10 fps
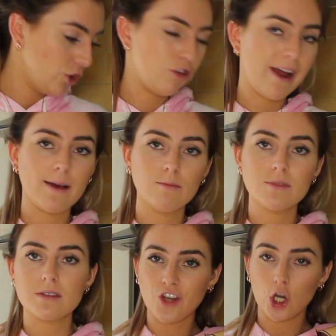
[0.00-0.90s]

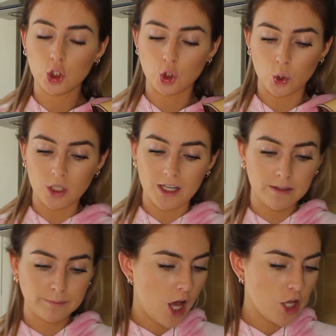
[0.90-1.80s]
grams dark
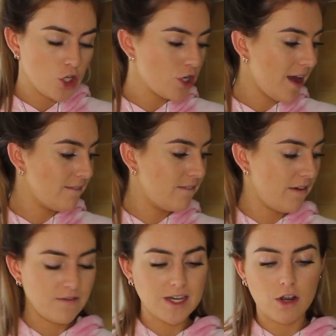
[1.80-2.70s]
chocolate,
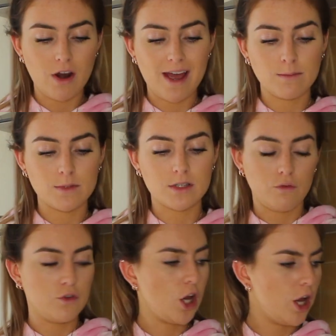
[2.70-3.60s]
150 grams
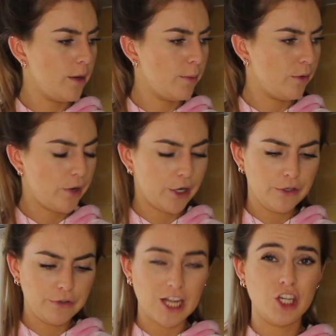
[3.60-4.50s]
of
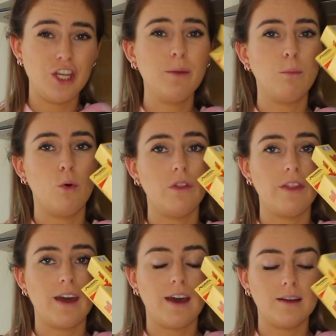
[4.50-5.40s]
Toblerone. You need more
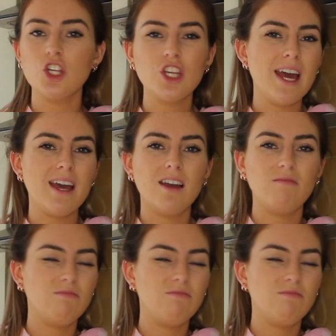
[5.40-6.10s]
than that. You should get...